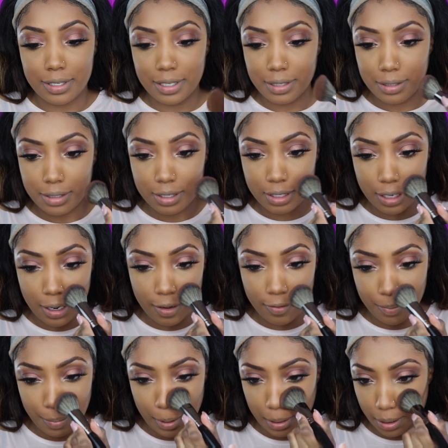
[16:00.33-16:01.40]
and
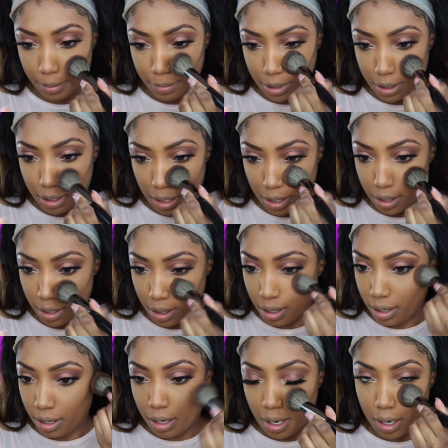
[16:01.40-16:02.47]
stuff, but let
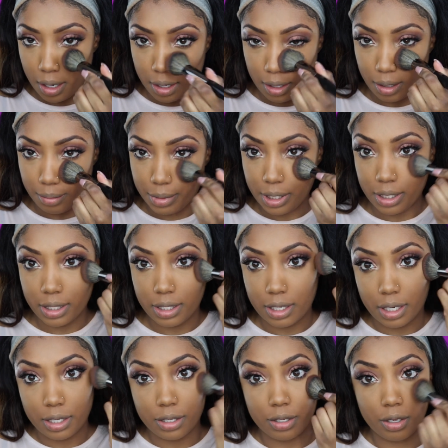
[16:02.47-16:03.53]
me
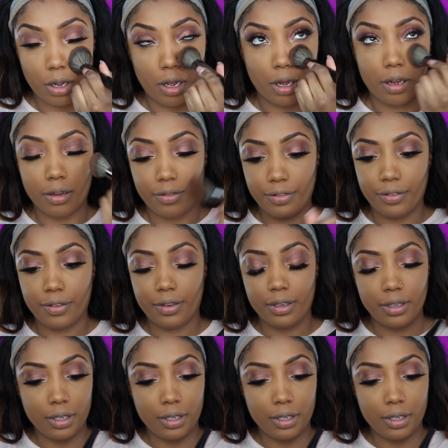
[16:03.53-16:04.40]
dust off